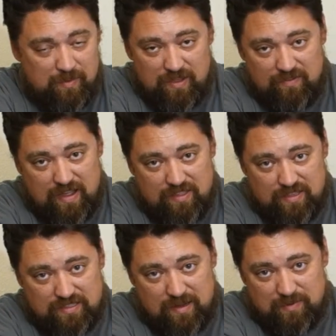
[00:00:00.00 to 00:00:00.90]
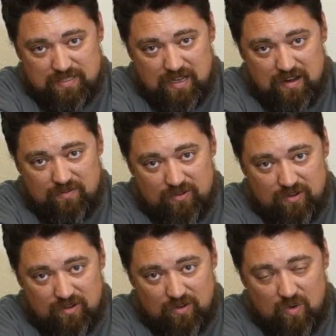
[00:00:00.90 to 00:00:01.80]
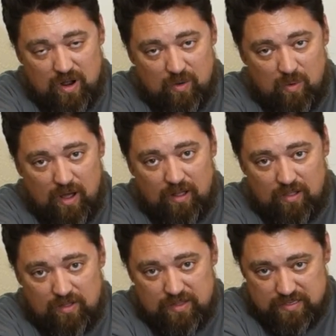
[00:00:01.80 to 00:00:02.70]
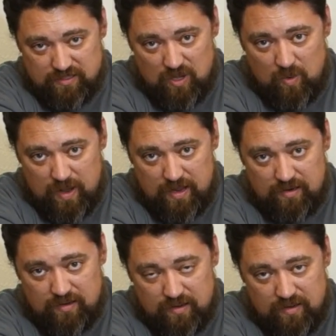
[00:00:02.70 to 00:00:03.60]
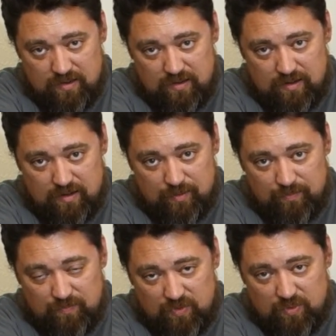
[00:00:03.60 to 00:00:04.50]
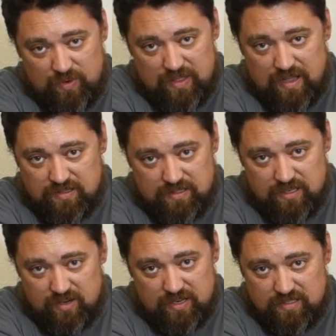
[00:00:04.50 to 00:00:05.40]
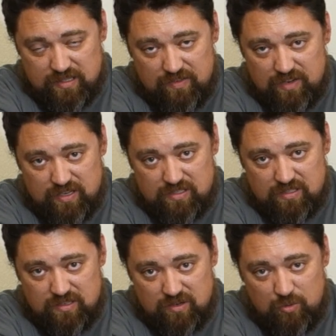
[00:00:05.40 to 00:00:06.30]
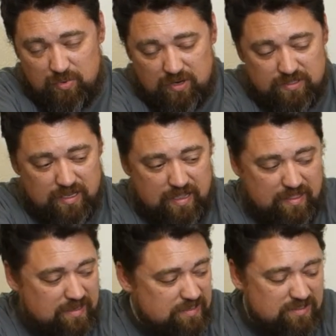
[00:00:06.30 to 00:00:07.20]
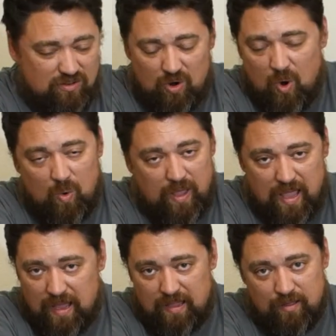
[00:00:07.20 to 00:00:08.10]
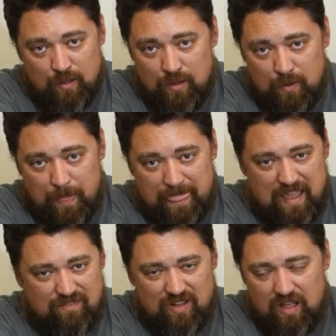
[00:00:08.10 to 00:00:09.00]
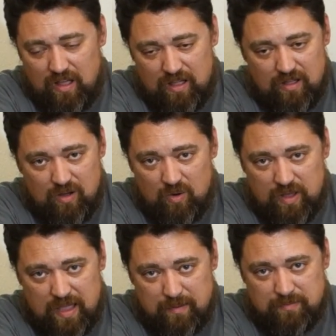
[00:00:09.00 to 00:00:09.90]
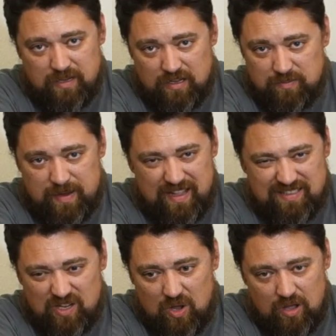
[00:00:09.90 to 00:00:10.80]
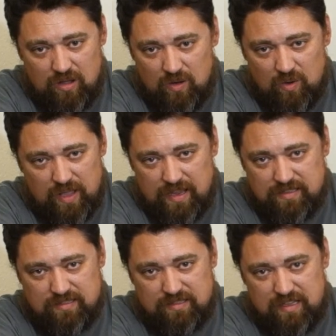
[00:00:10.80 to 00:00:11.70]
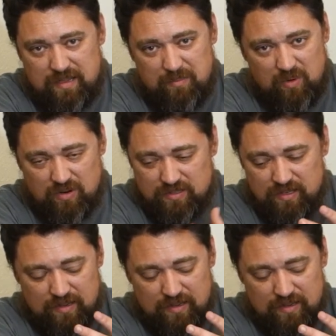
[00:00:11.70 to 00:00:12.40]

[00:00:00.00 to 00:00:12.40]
they've had the same design for quite a while on these low-end 3000 series 11-inch notebooks, and they just are okay. They have okay touchpads, okay keyboards.